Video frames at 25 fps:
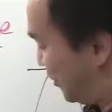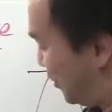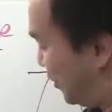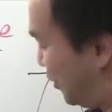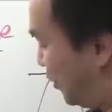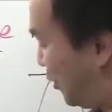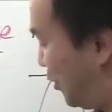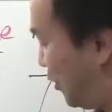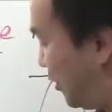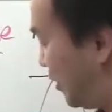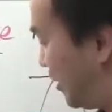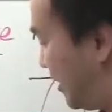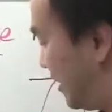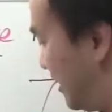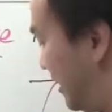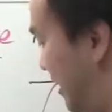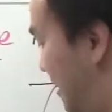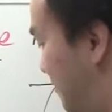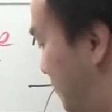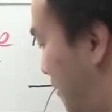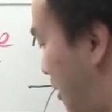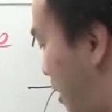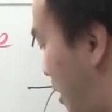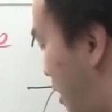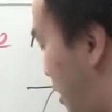Or
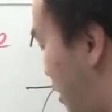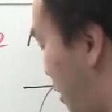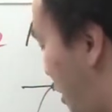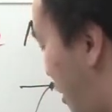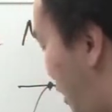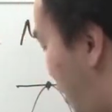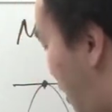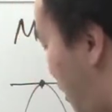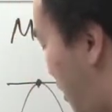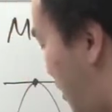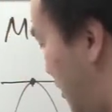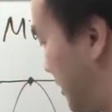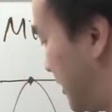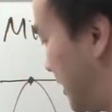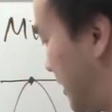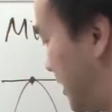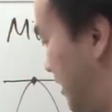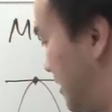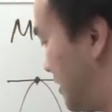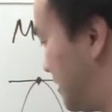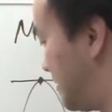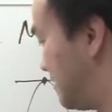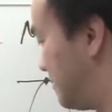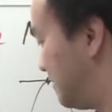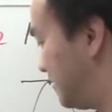among all
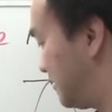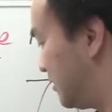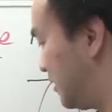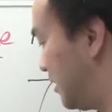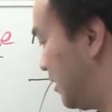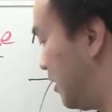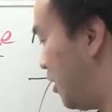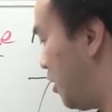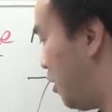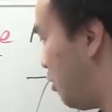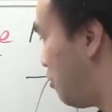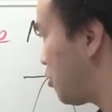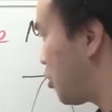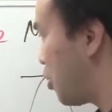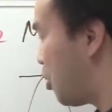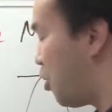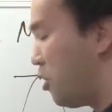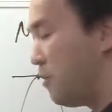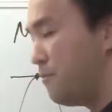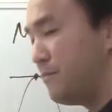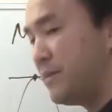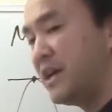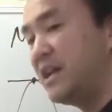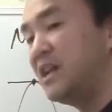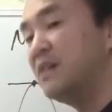the
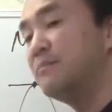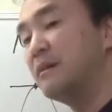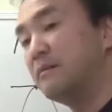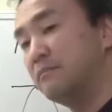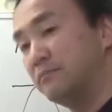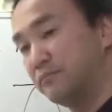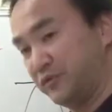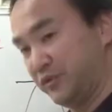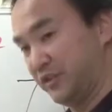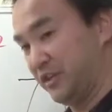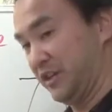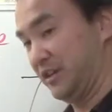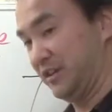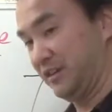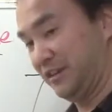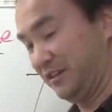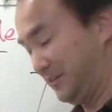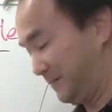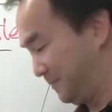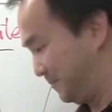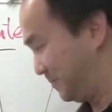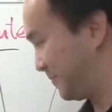local minimums here,